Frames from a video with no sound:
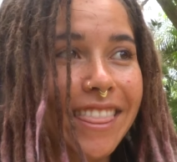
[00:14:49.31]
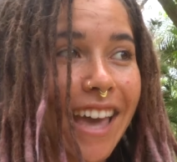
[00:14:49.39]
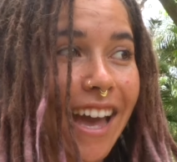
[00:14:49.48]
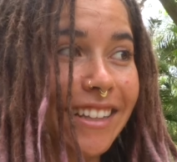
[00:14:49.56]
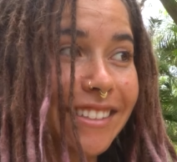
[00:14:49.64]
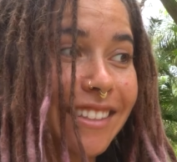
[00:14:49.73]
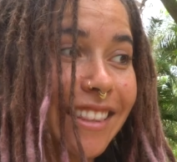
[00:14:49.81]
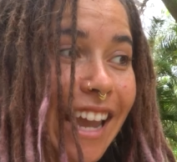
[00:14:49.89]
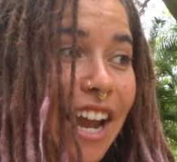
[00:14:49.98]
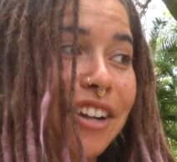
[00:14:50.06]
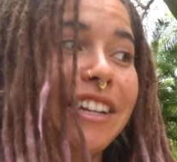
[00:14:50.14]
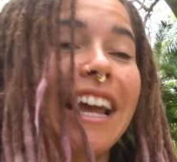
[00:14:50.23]
that the
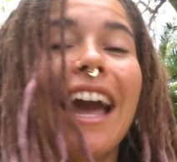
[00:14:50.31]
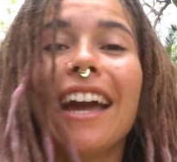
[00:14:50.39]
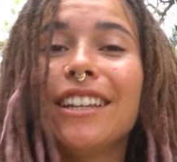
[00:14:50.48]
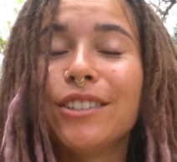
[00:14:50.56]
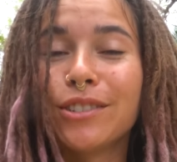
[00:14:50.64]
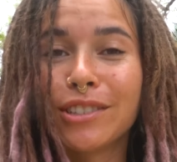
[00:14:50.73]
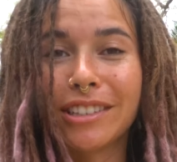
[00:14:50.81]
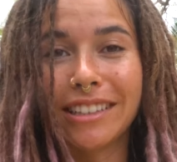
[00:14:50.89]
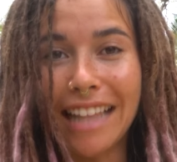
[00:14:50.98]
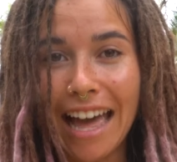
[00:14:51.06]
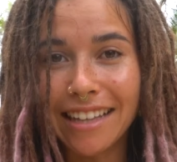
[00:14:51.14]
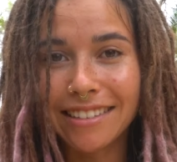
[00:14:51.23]
hair dye I used
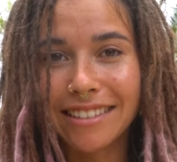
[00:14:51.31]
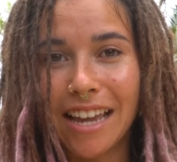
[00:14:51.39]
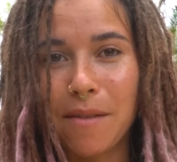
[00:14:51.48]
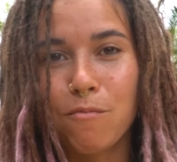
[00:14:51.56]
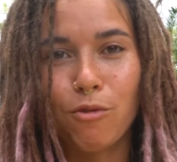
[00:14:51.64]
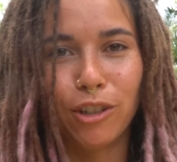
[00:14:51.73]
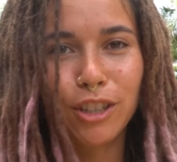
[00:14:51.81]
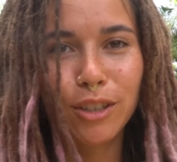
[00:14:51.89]
last time was